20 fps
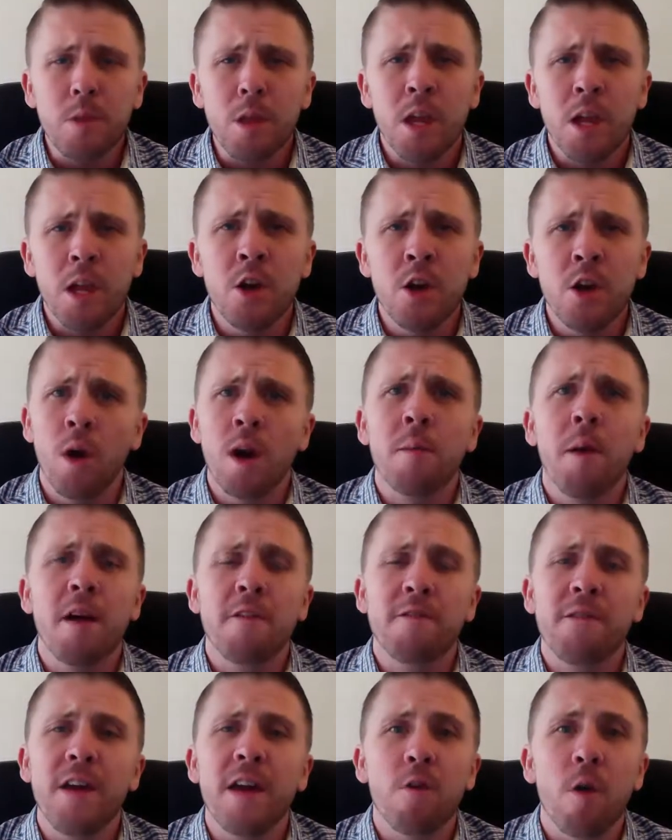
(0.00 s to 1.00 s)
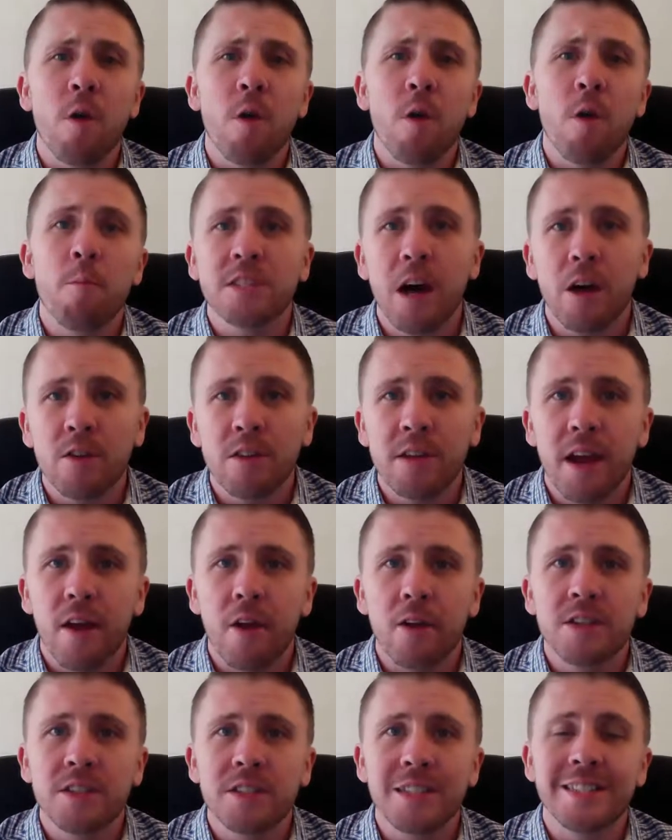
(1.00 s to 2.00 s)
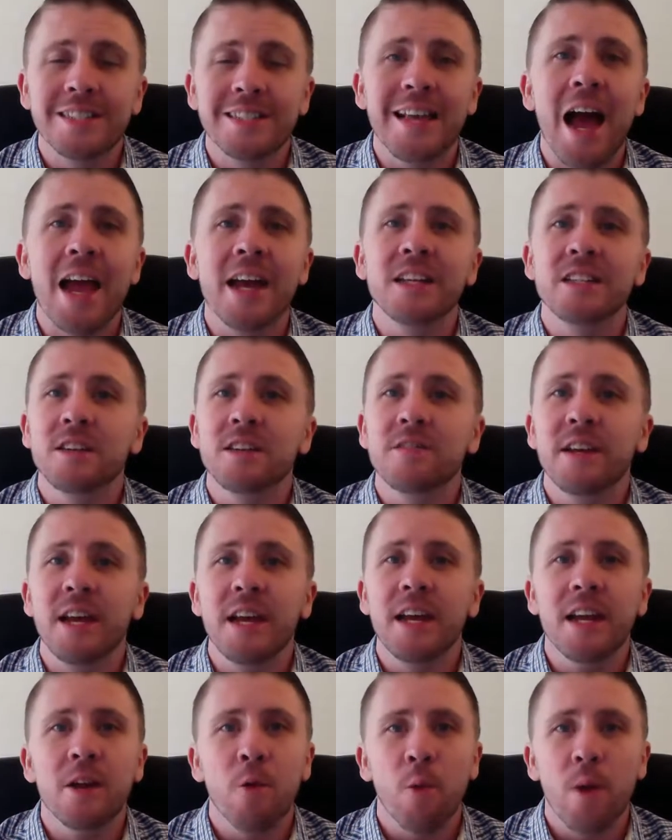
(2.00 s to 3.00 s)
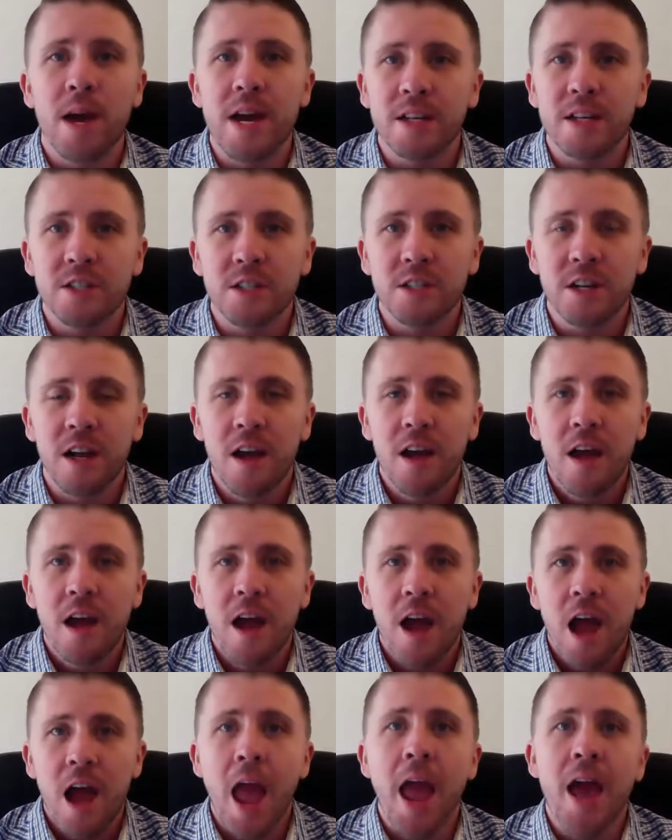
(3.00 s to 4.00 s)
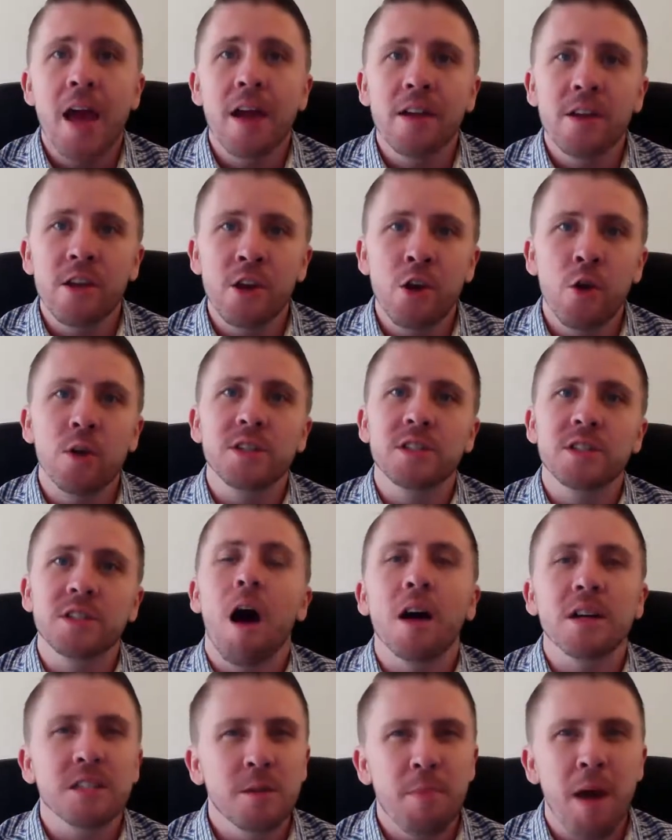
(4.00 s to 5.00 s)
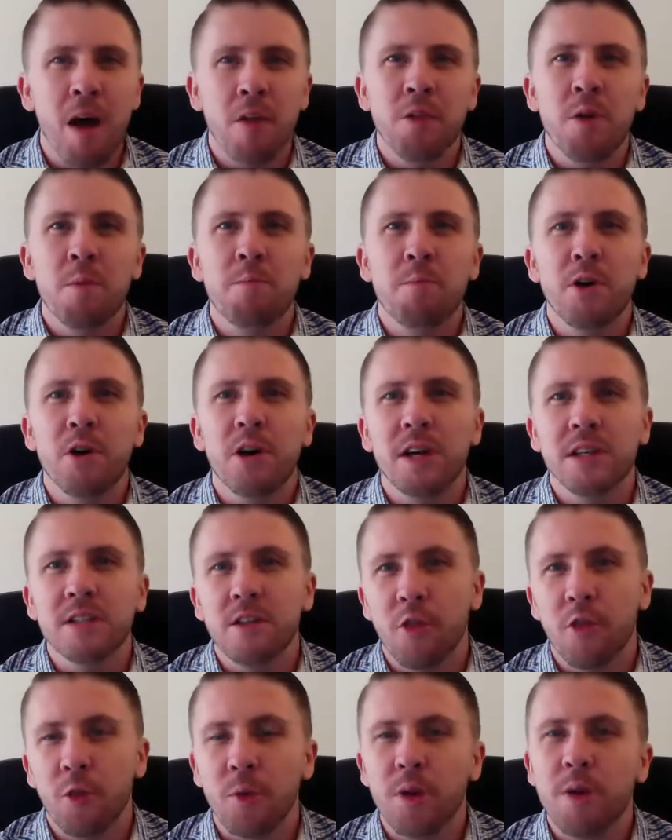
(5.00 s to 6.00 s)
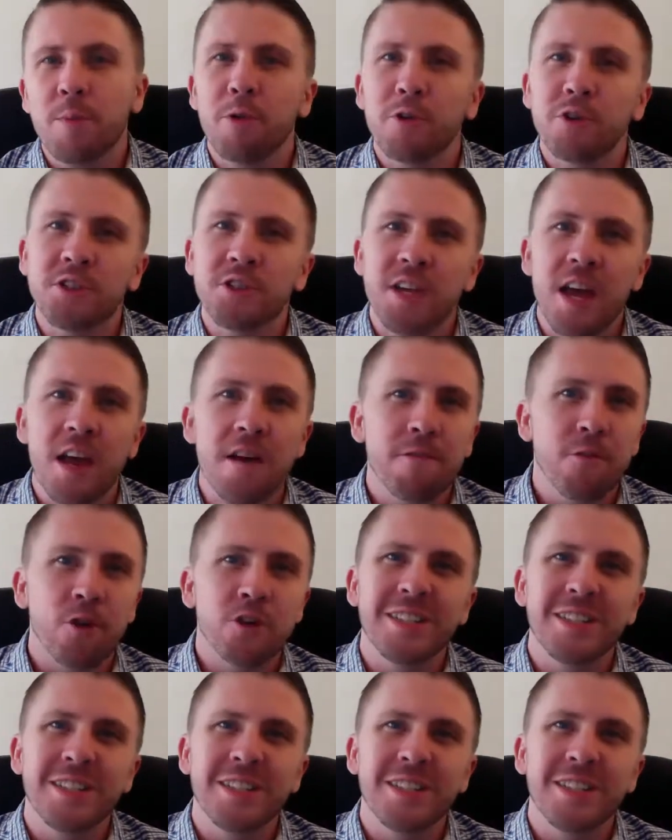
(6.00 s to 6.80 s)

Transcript: One of my favorite books out there is The Science of Getting Rich. And, it talks about in the book is the 3%